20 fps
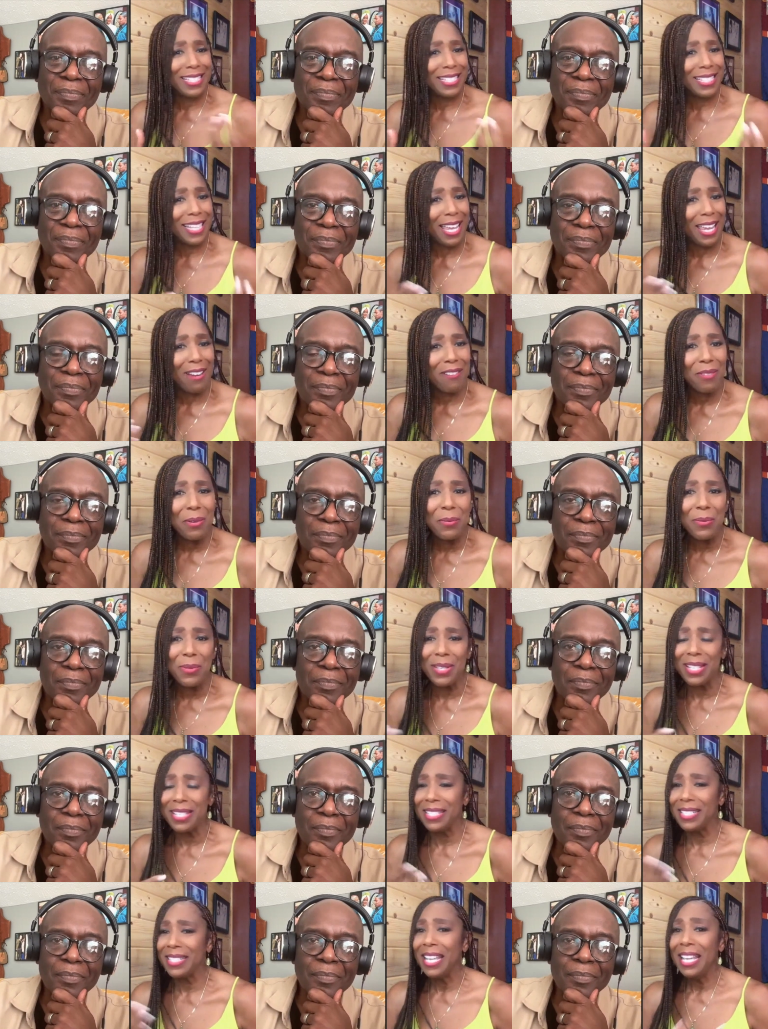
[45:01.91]
Speaker 1: to everyone.
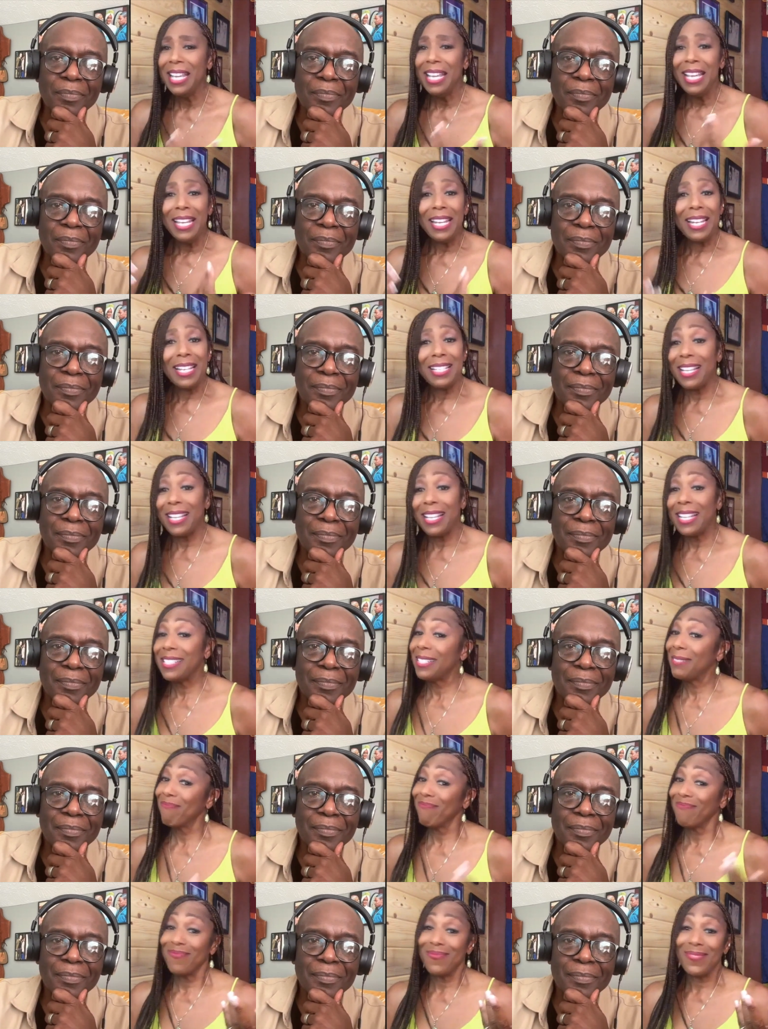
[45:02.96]
And that's, I said,
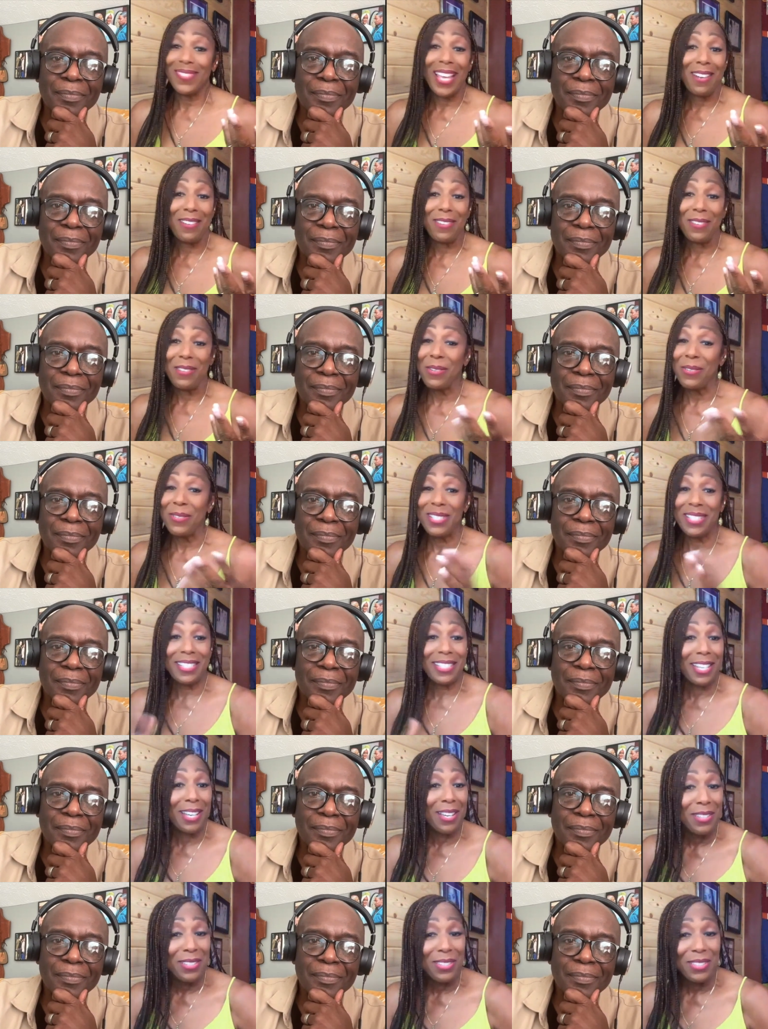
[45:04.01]
I don't know what to
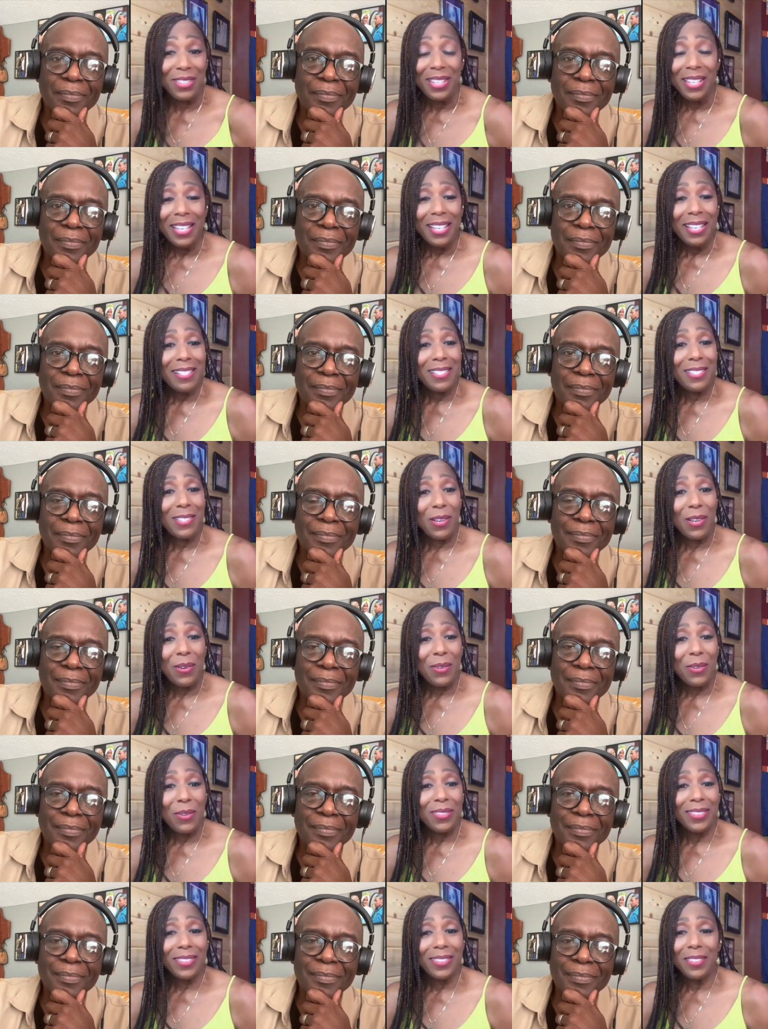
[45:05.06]
tell you.
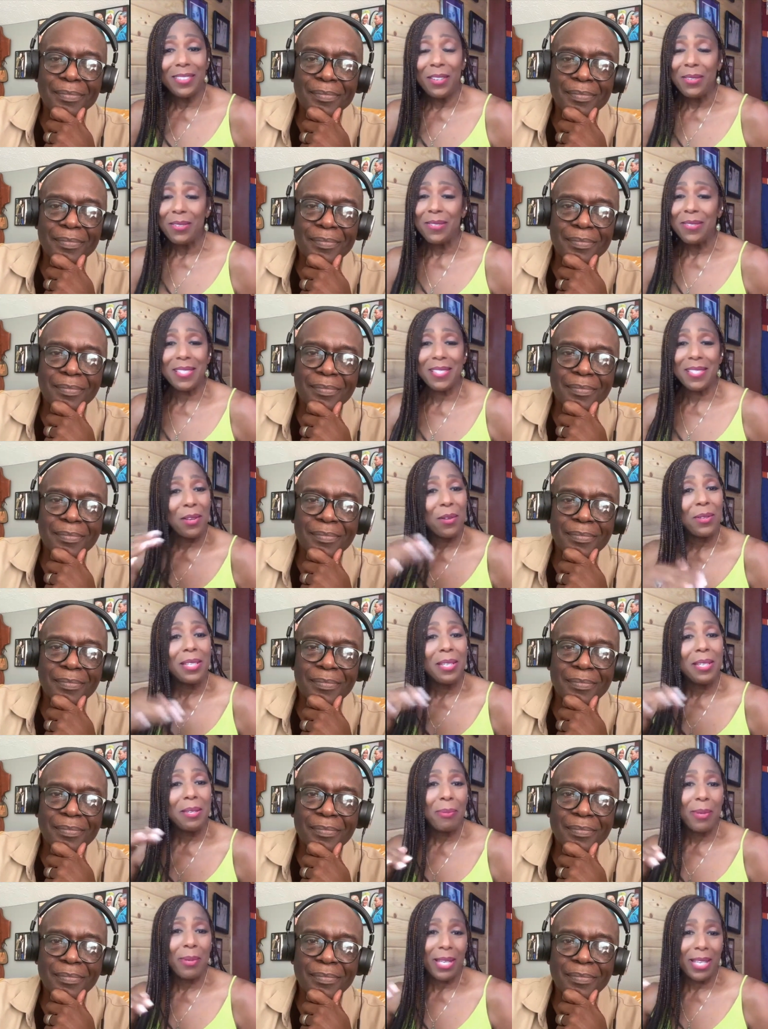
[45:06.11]
So, you know,
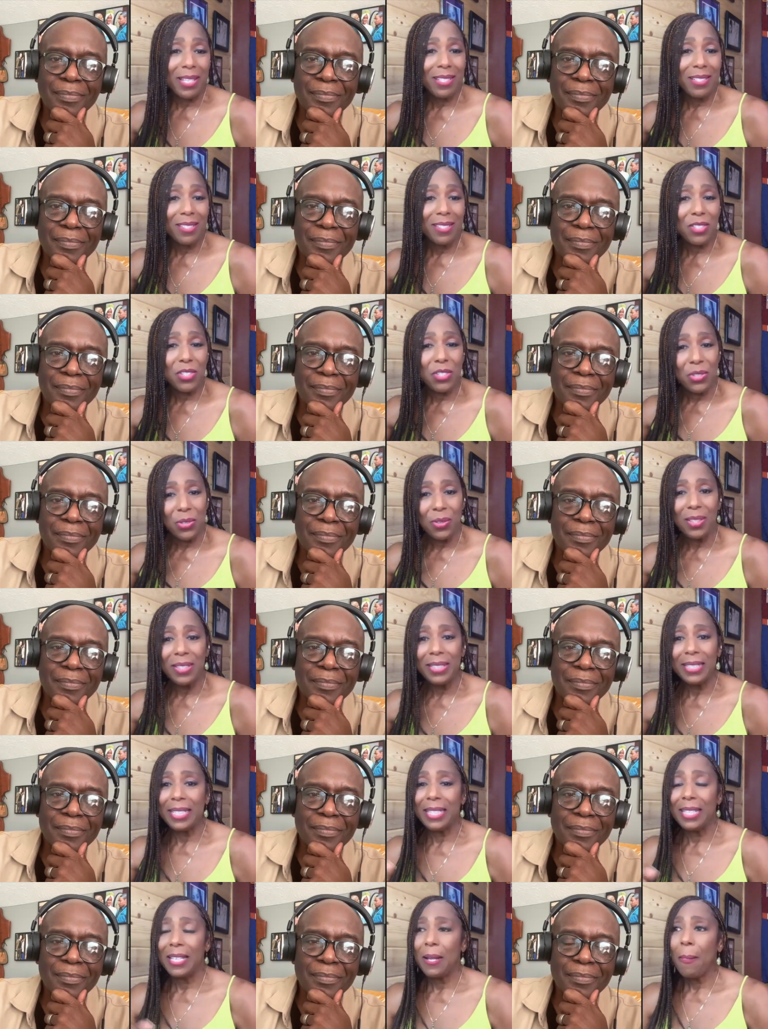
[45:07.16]
slowly but
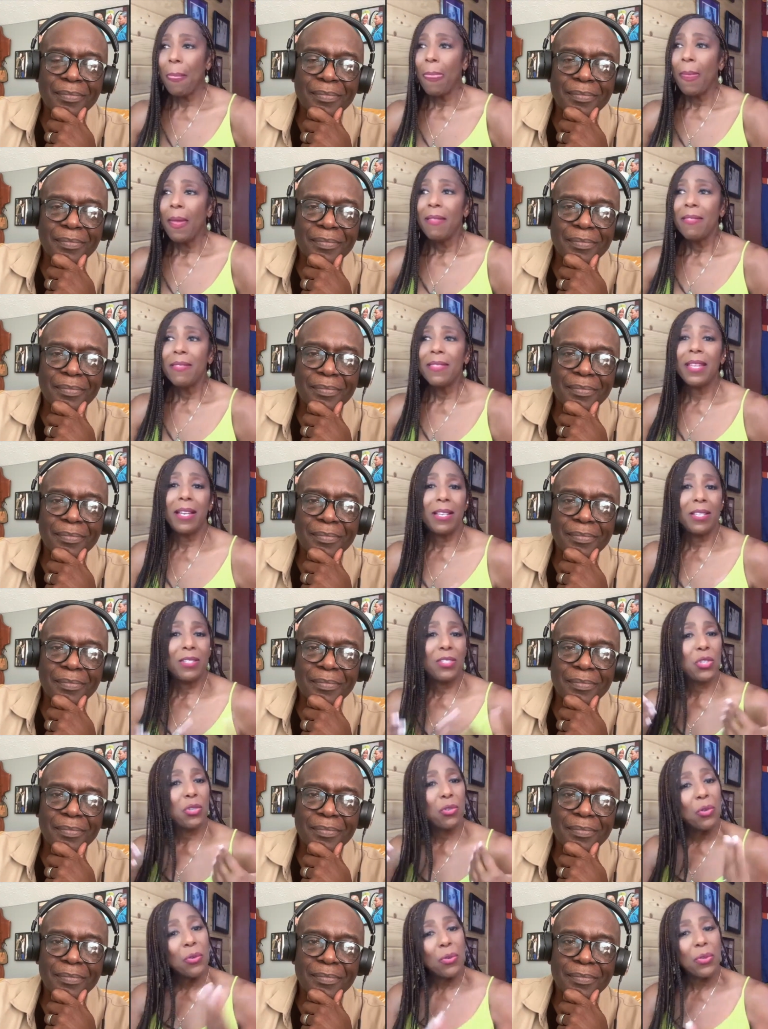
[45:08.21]
surely, the
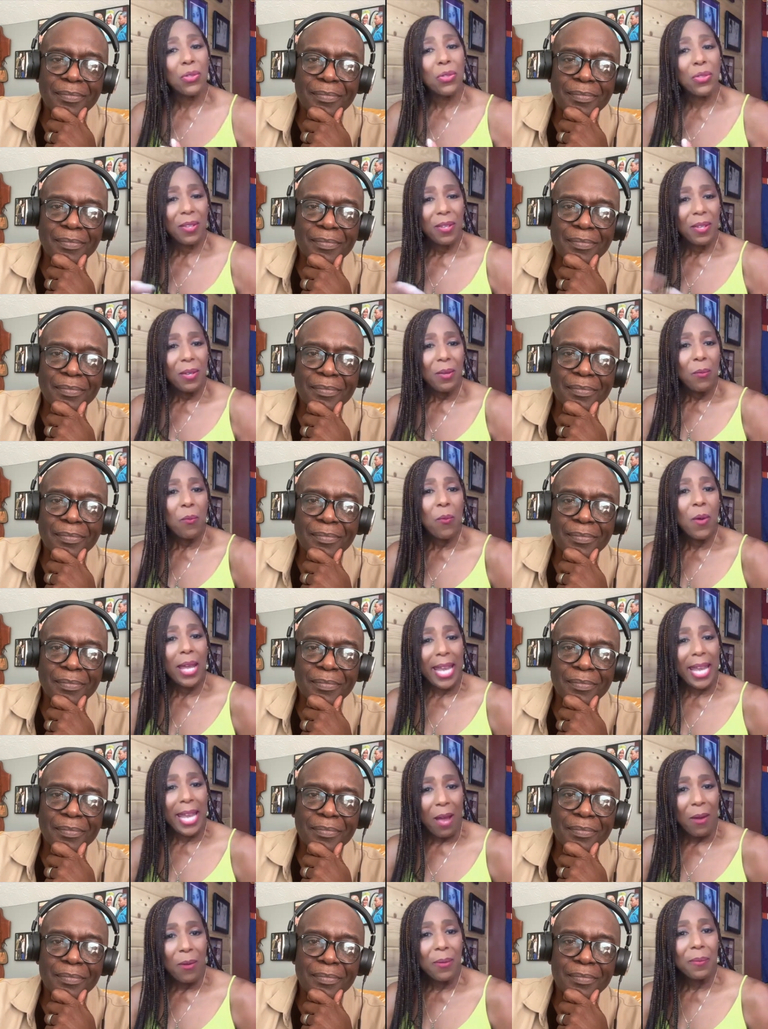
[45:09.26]
truth won
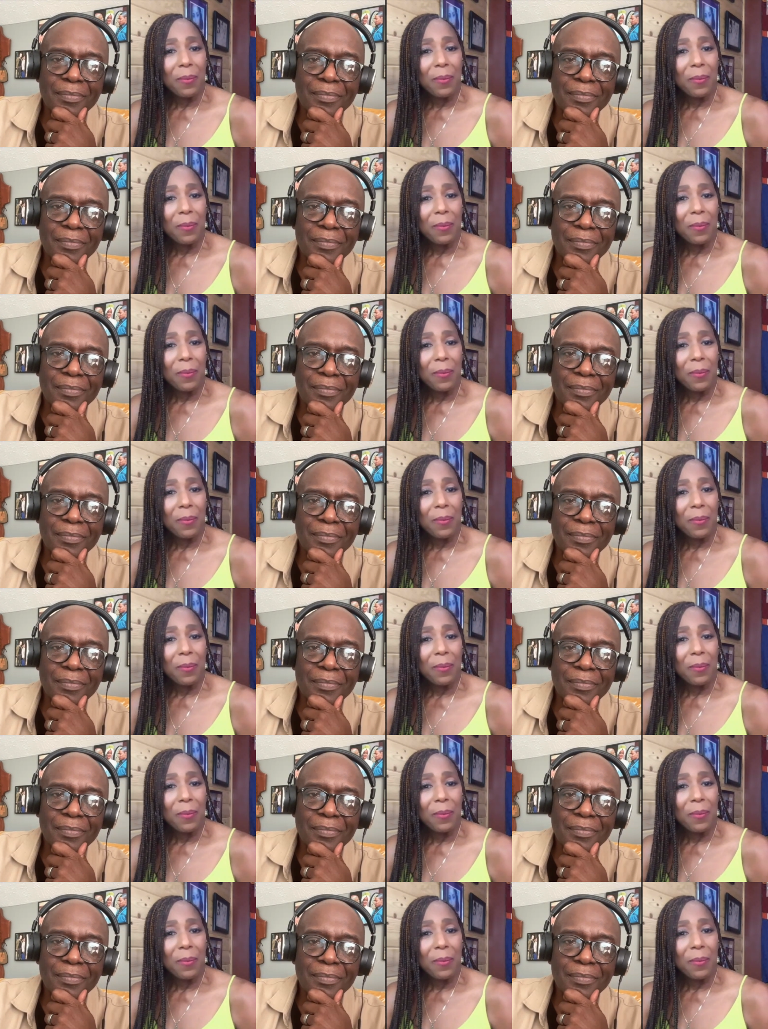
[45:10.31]
out.